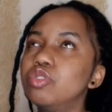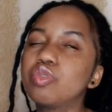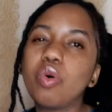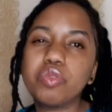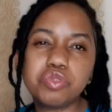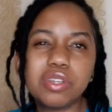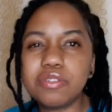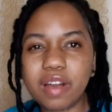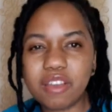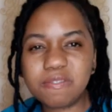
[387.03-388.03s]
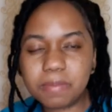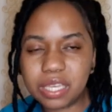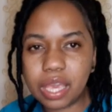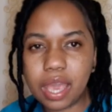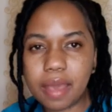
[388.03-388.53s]
12:25
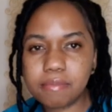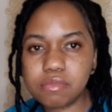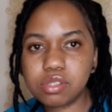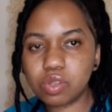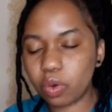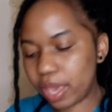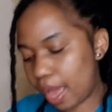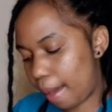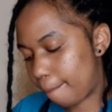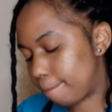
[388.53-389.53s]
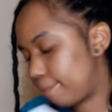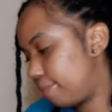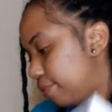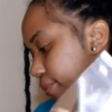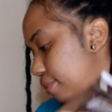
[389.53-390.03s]
p.m. So yeah,
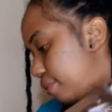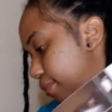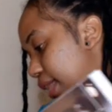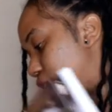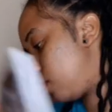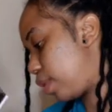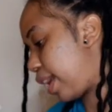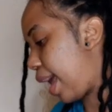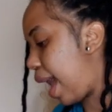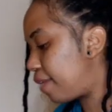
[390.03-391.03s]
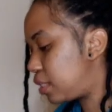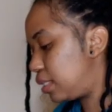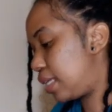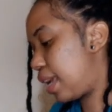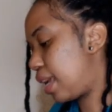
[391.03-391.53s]
that's what I have
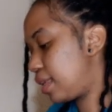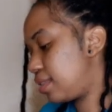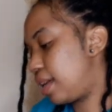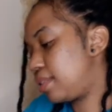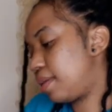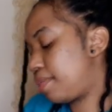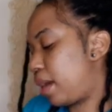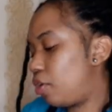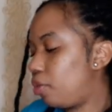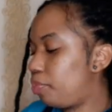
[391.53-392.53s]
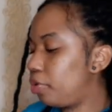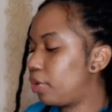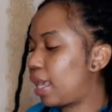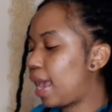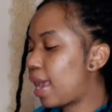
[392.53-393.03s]
today. So I take my
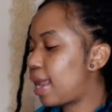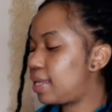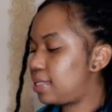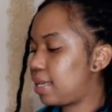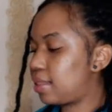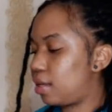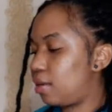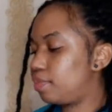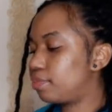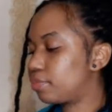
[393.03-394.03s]
notebook and I take the